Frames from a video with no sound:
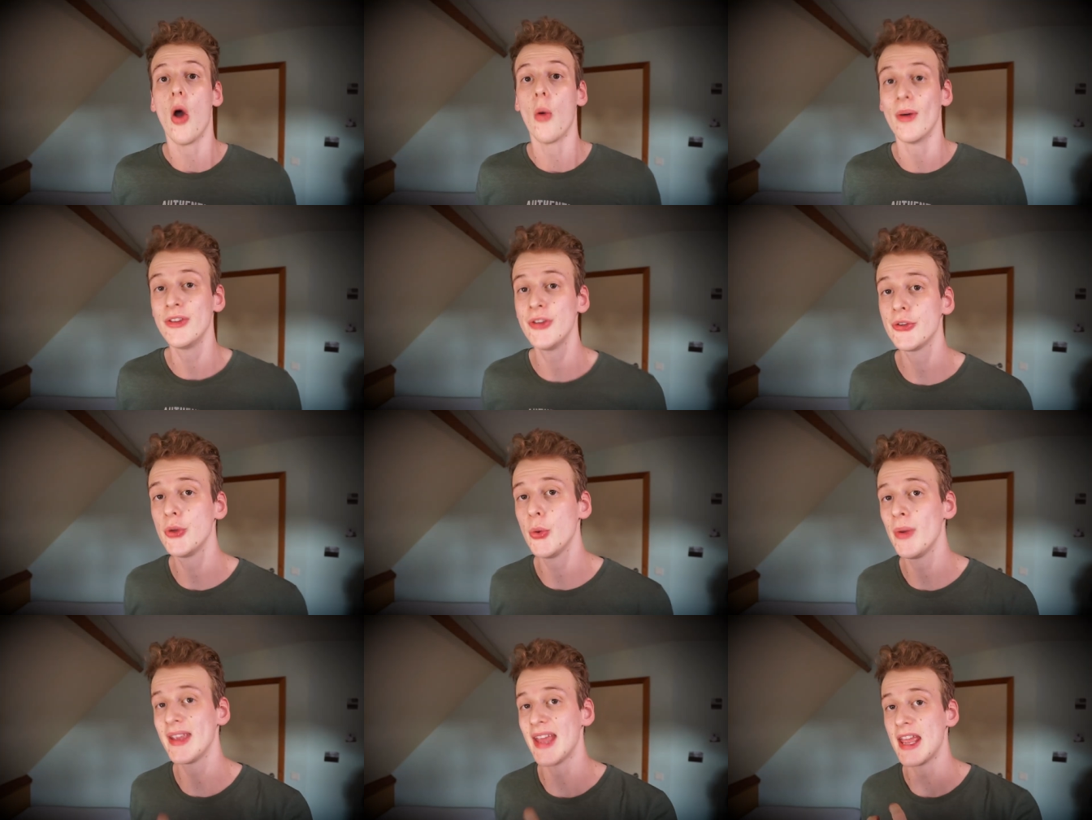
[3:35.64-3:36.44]
When you're
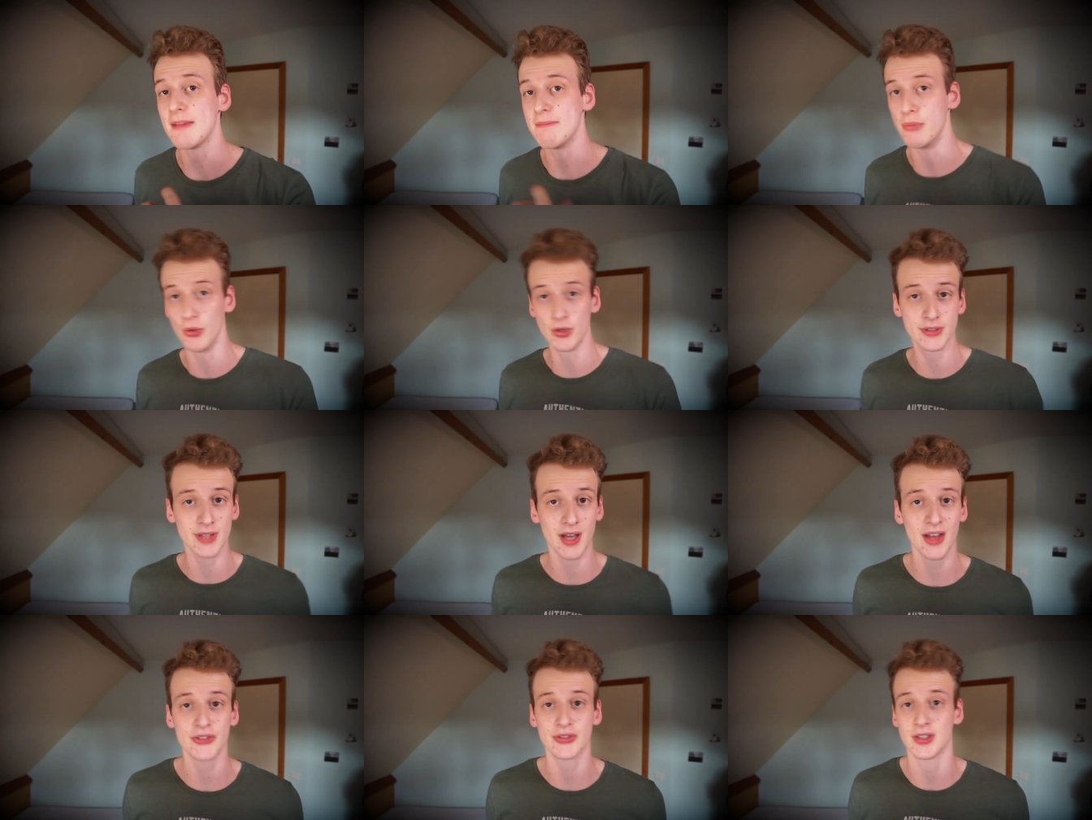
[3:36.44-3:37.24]
doing a bulk
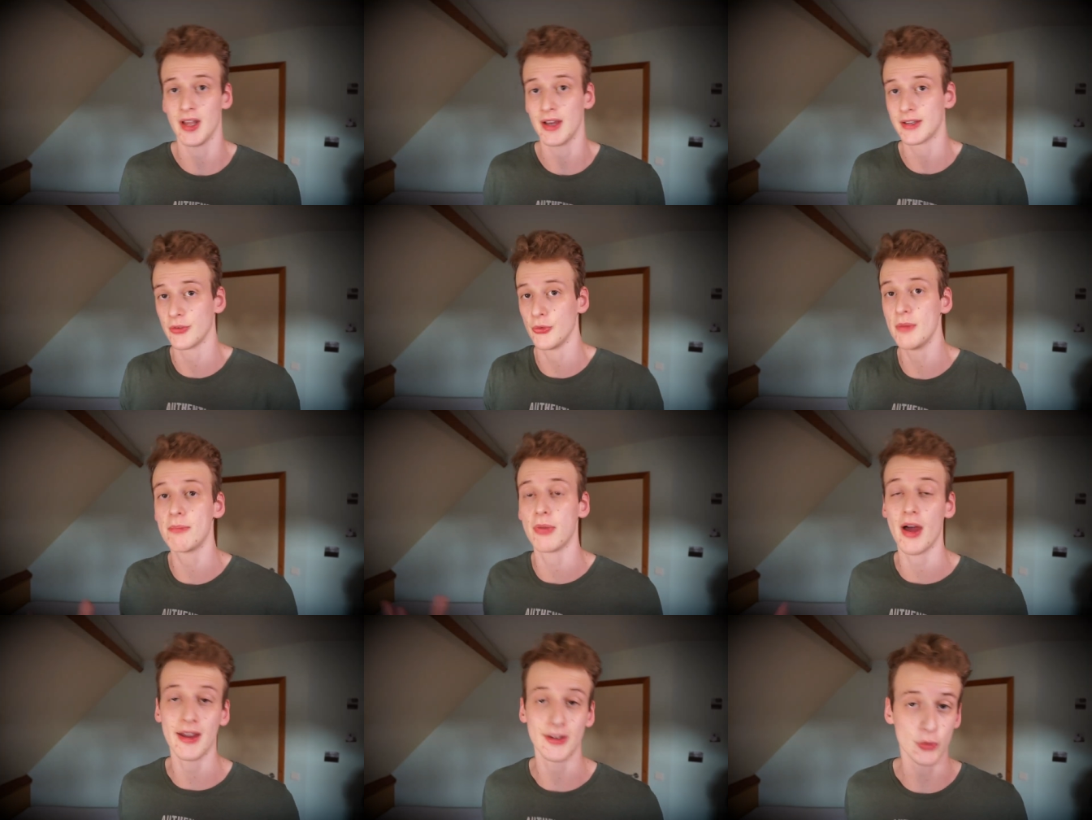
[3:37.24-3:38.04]
task like
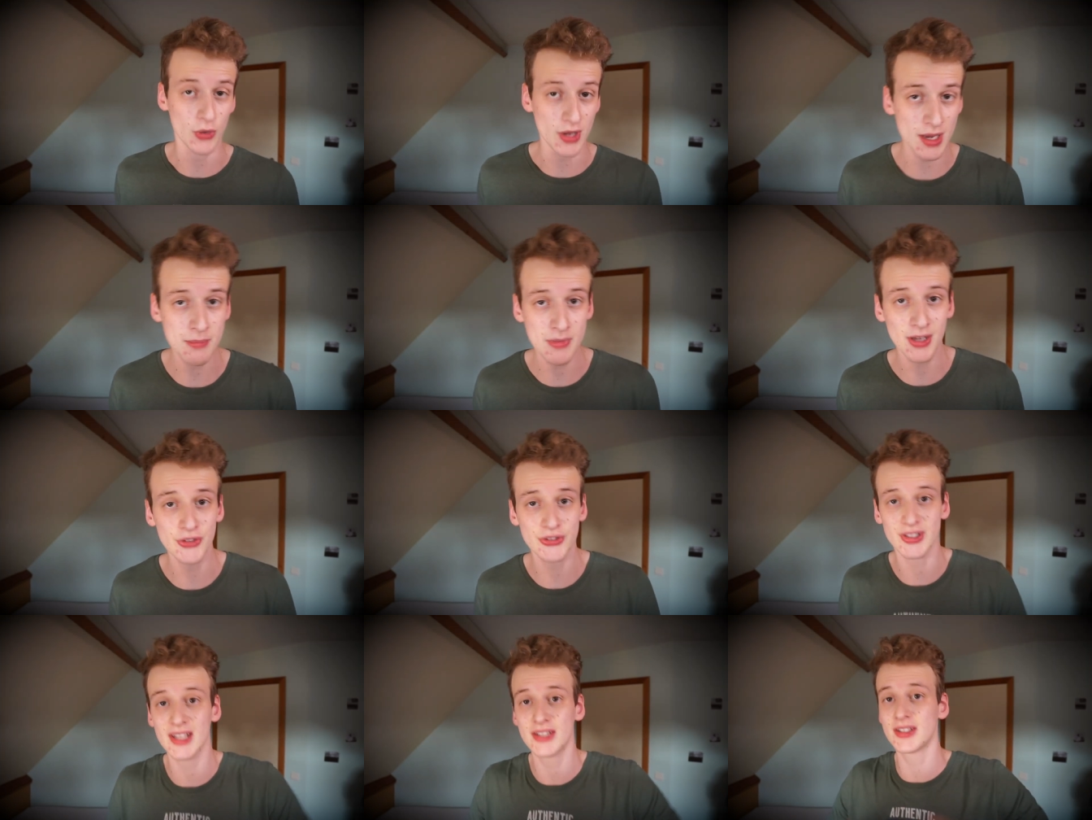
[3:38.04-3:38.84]
replying to
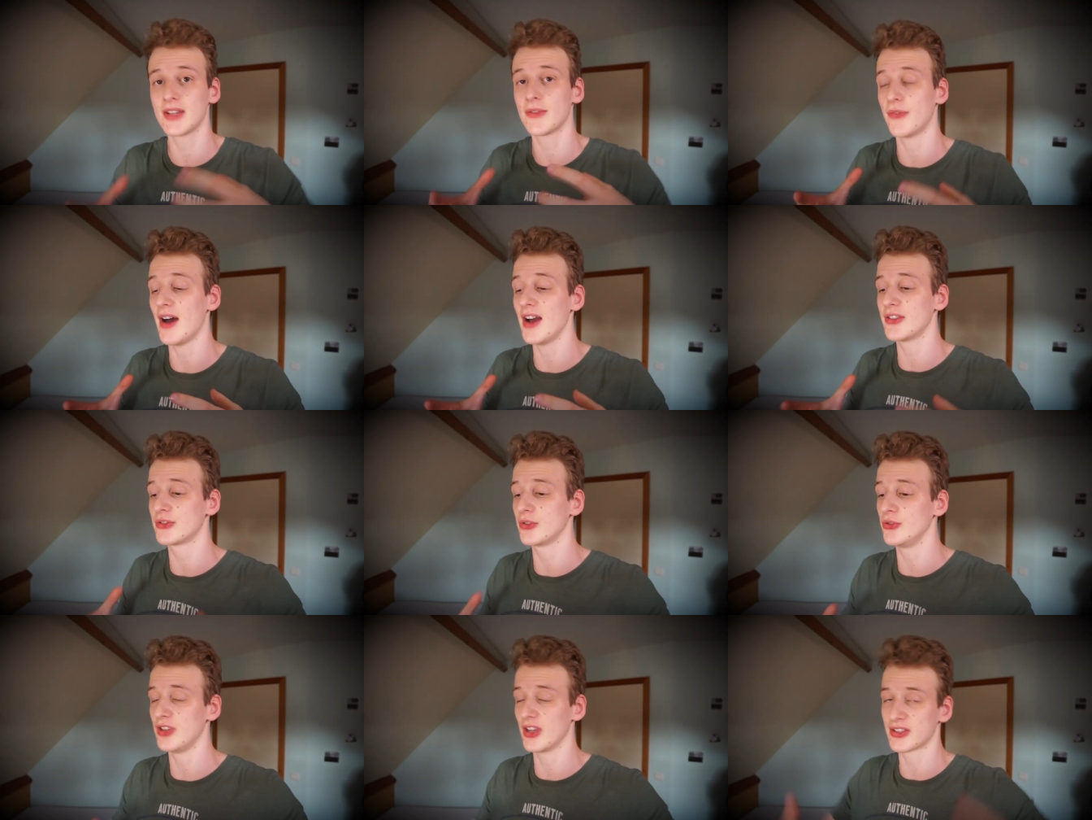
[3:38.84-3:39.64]
emails, it's advised
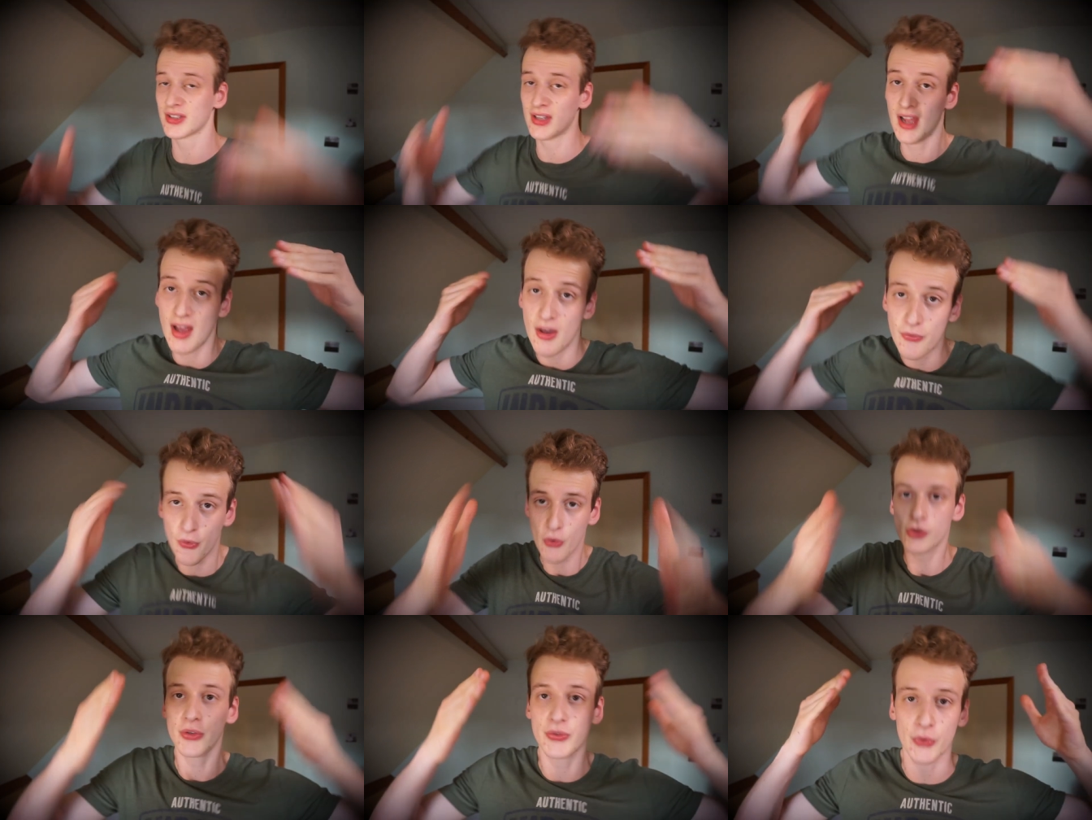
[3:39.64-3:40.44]
to just
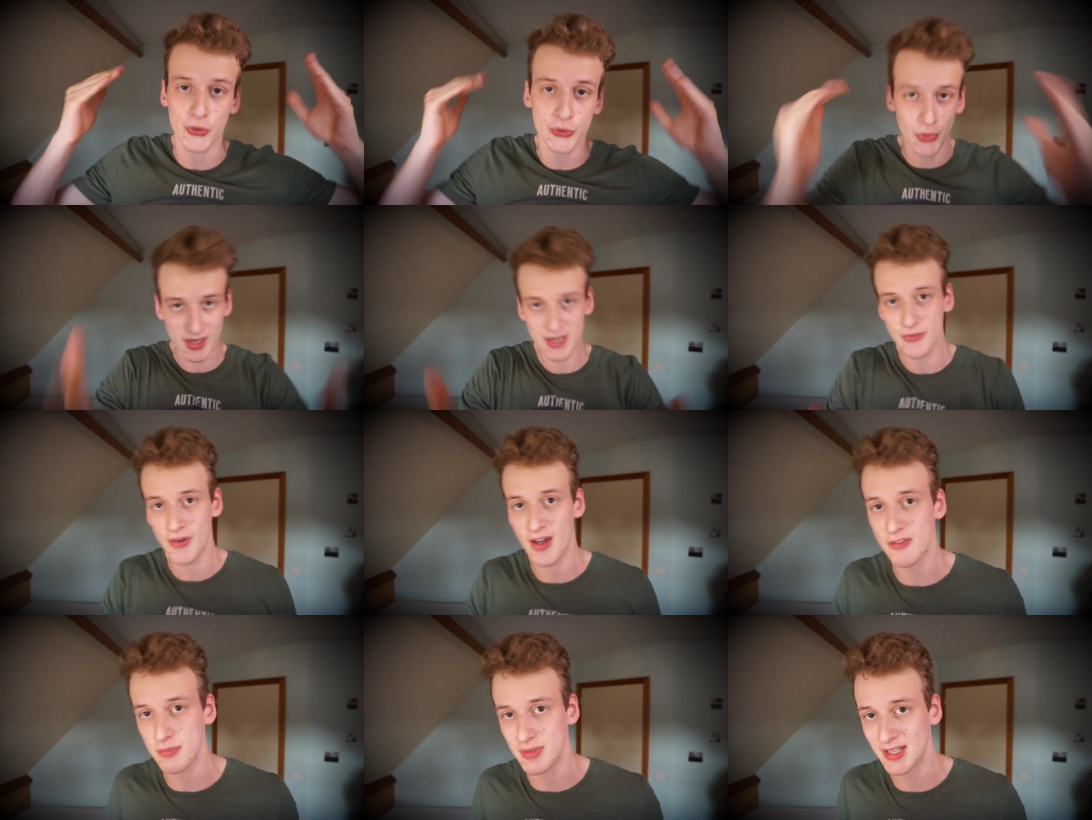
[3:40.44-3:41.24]
focus for
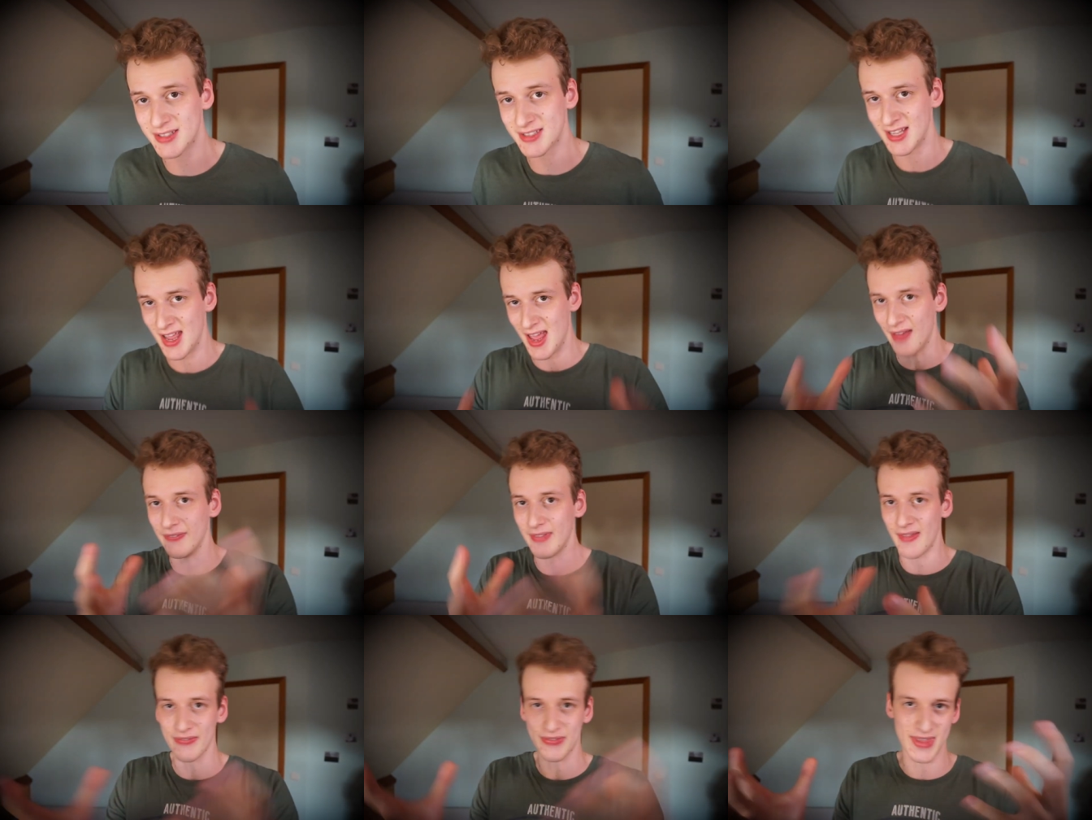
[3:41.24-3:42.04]
25 minutes and
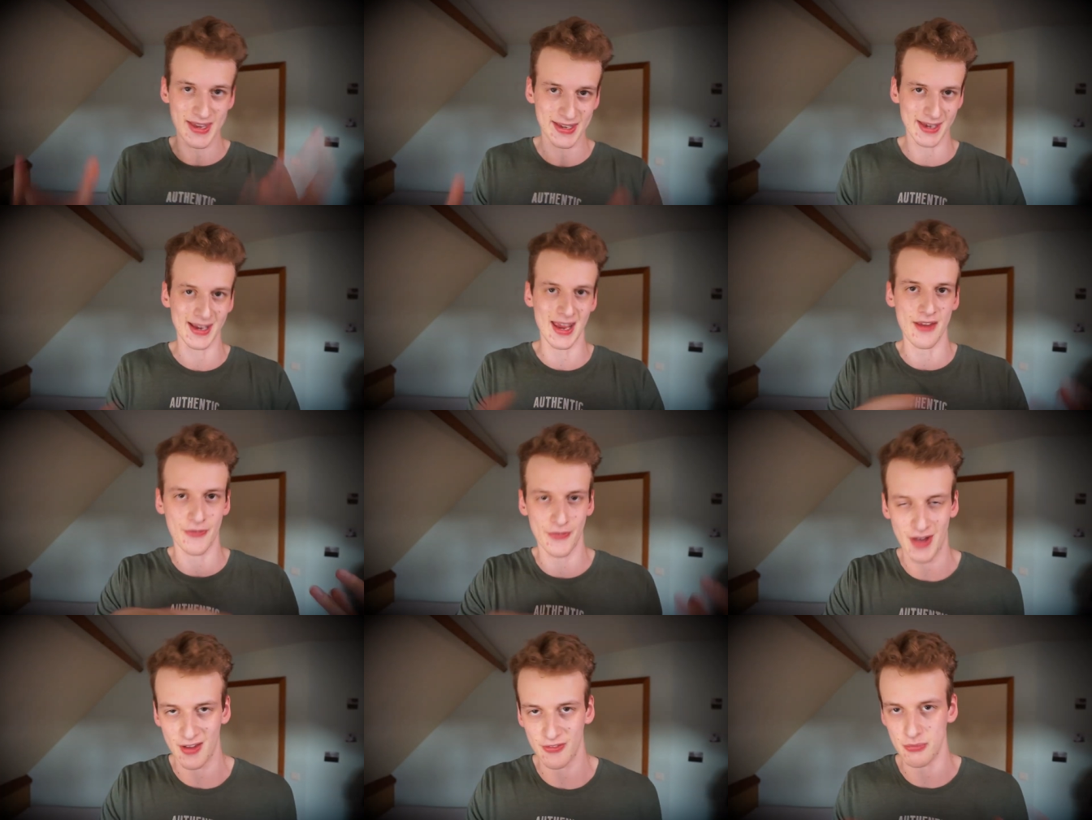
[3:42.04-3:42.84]
then taking a
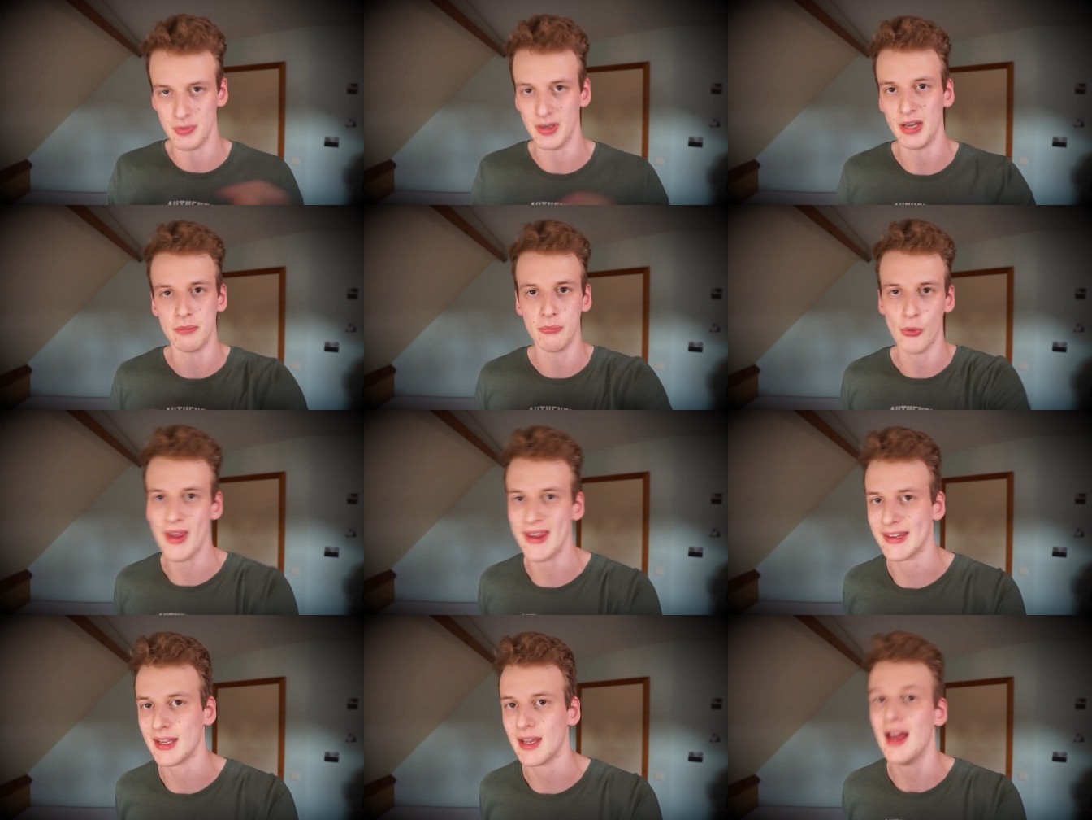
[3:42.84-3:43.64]
5-minute
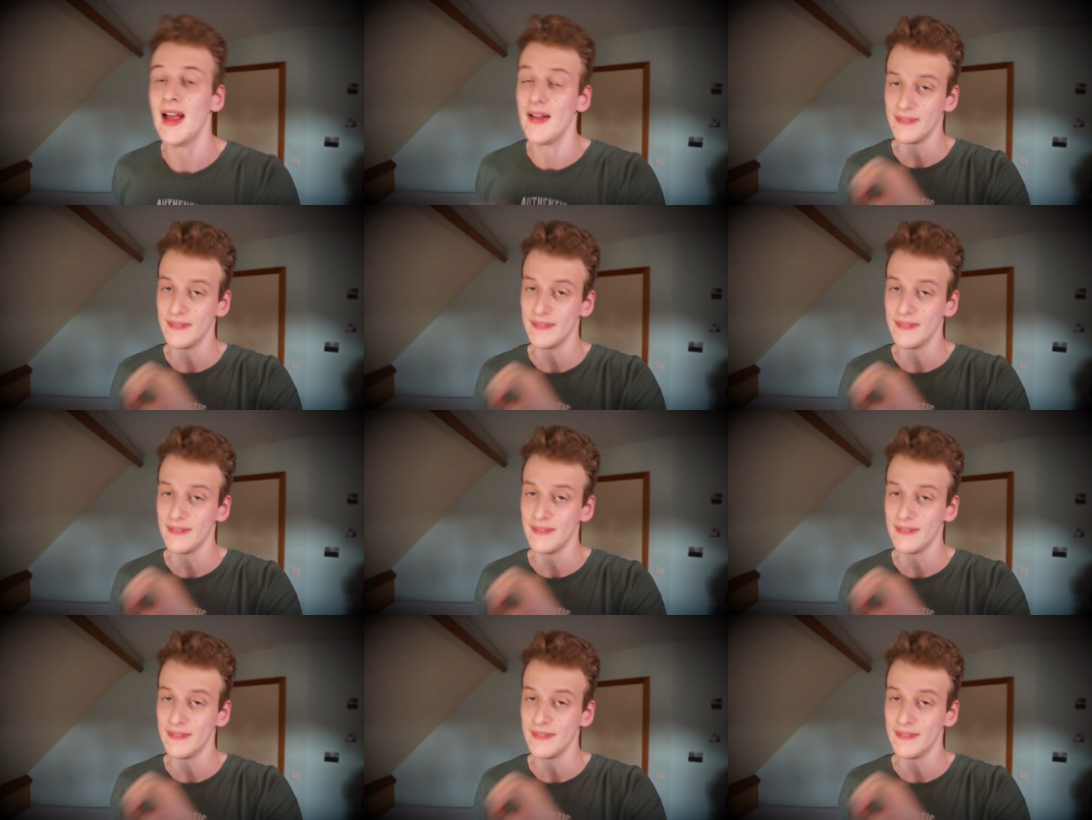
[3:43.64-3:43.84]
break.